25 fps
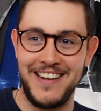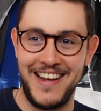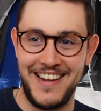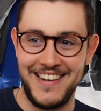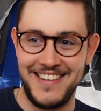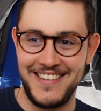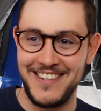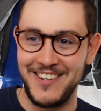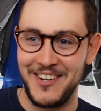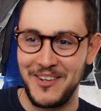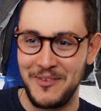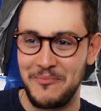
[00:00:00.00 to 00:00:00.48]

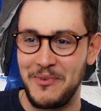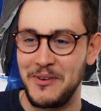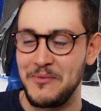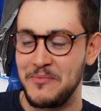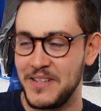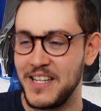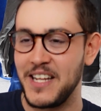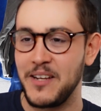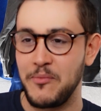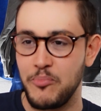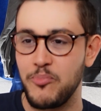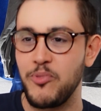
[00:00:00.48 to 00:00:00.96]
at you know,
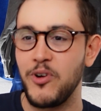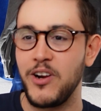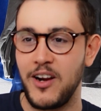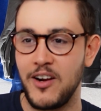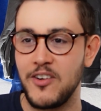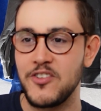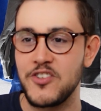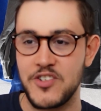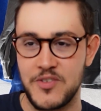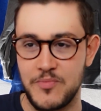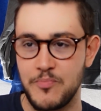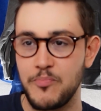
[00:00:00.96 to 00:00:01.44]
probably like, bring
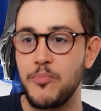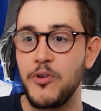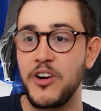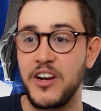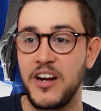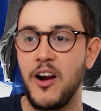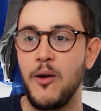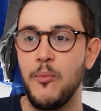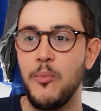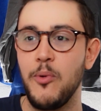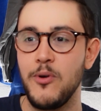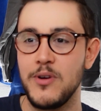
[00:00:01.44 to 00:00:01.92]
it, just
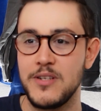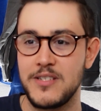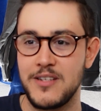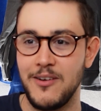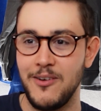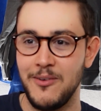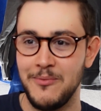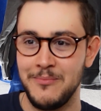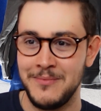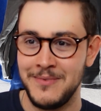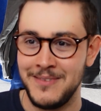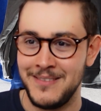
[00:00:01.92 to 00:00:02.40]
bring our boys
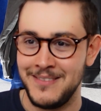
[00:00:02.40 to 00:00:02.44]
home.